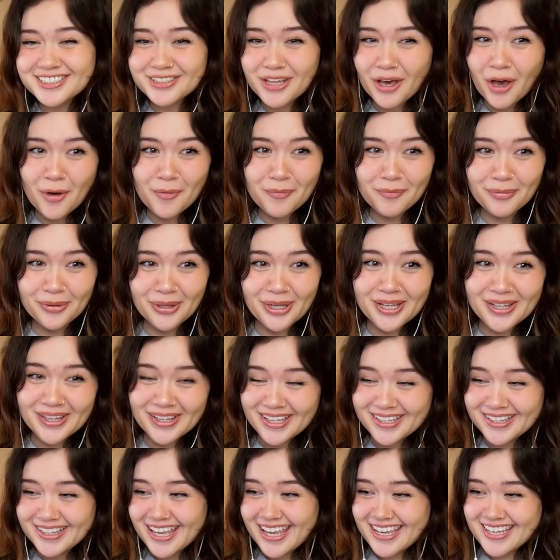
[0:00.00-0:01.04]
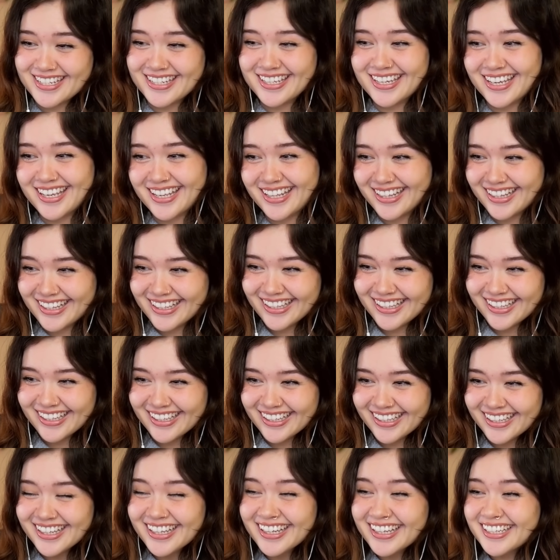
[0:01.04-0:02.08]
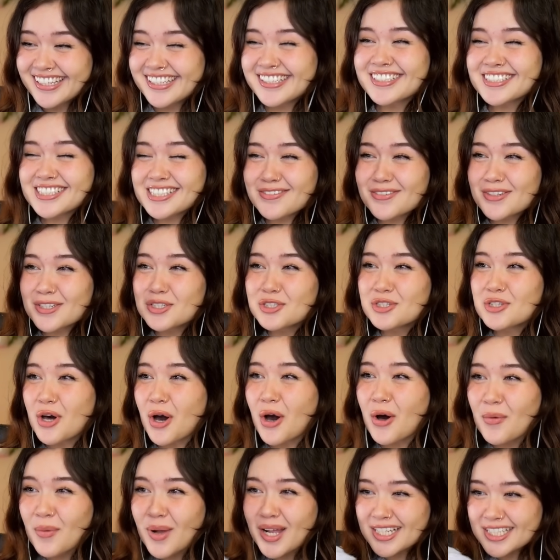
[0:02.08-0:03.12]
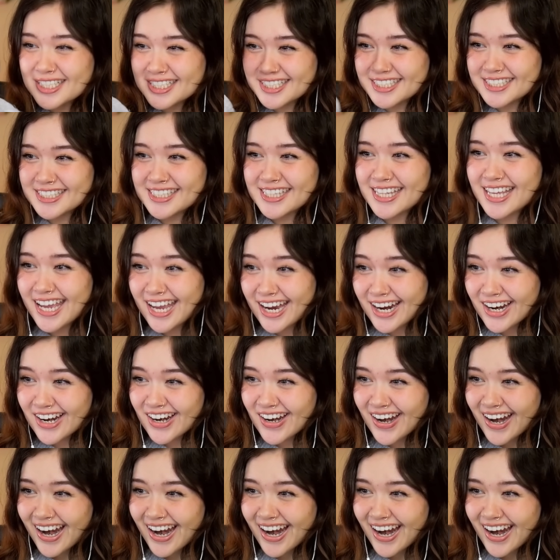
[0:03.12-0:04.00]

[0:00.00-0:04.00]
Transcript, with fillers: completely naked. He doesn't even know why she's there.